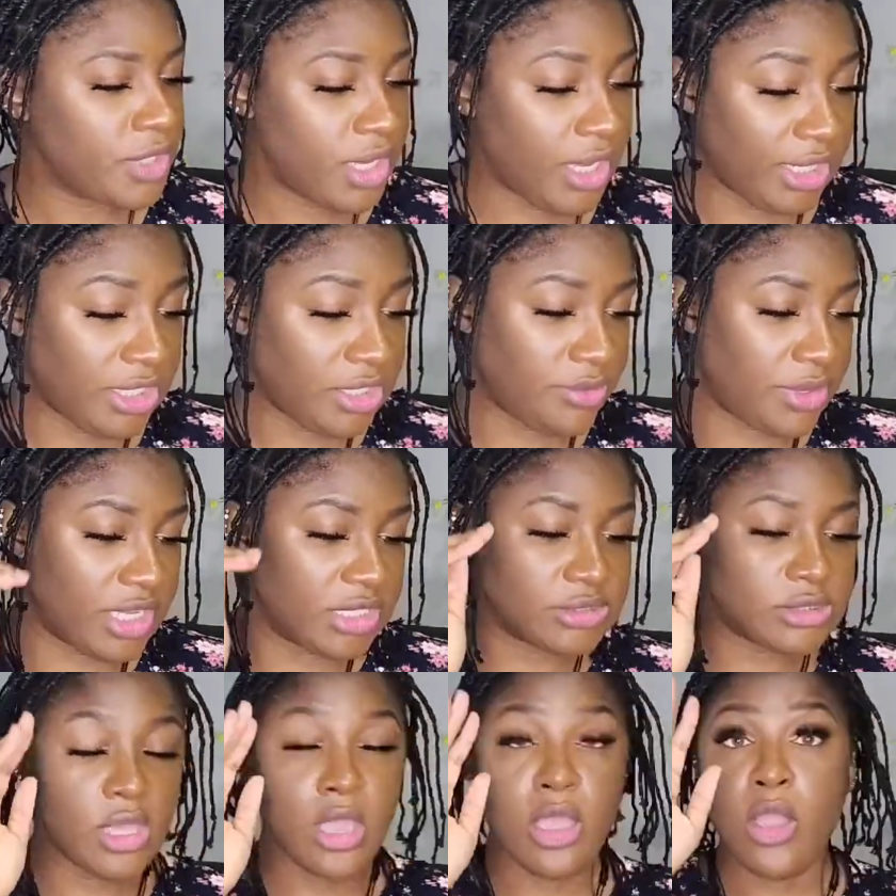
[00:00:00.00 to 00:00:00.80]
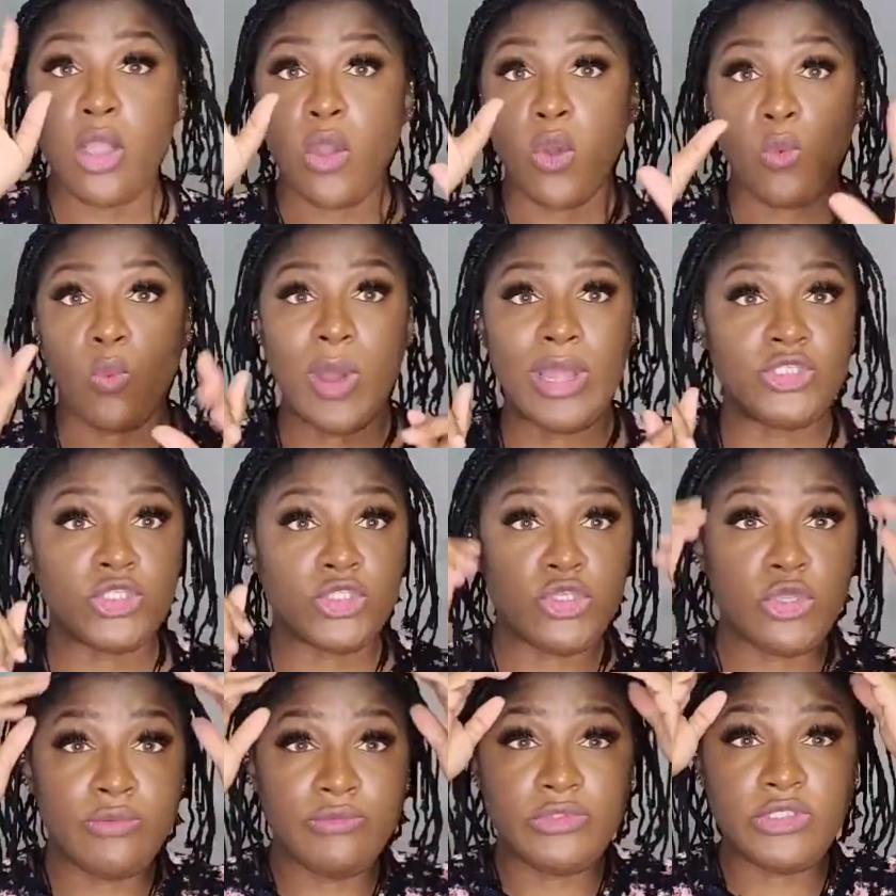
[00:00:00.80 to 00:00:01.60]
Anyways,
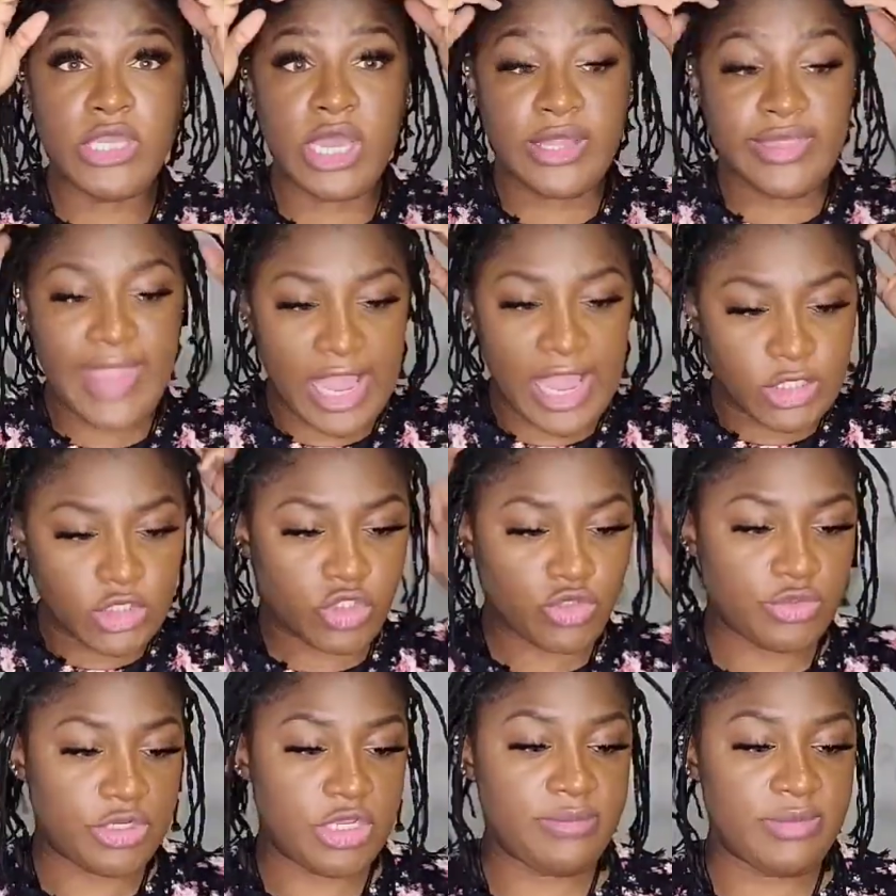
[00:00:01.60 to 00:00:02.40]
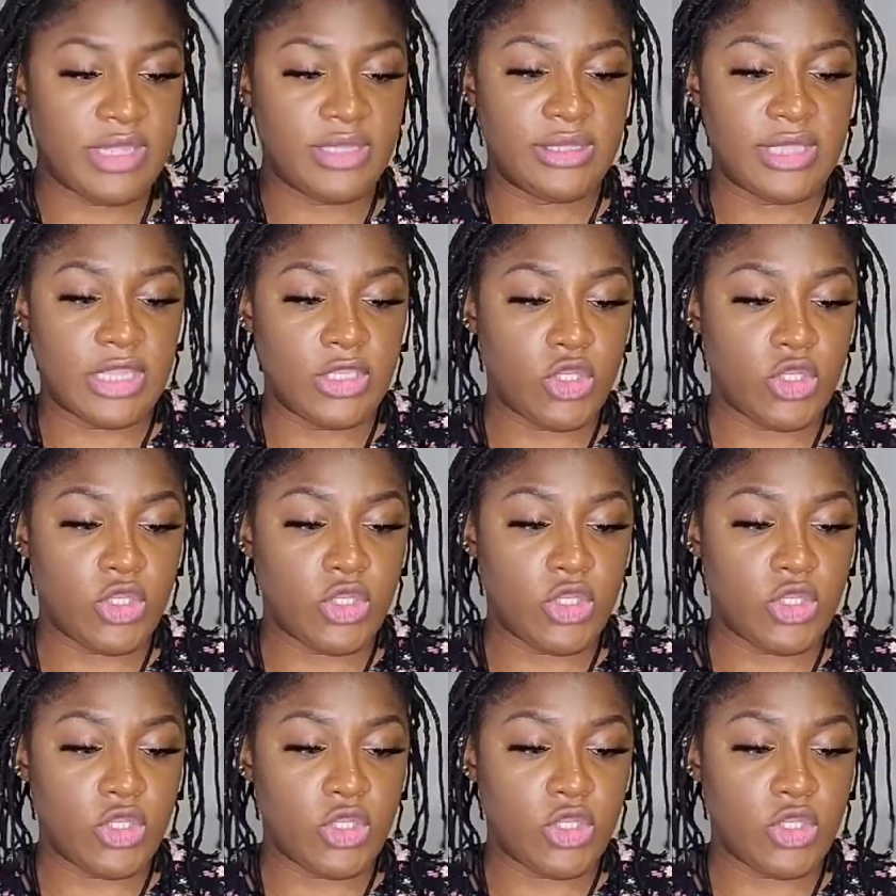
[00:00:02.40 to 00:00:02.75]
once you've done that treatment,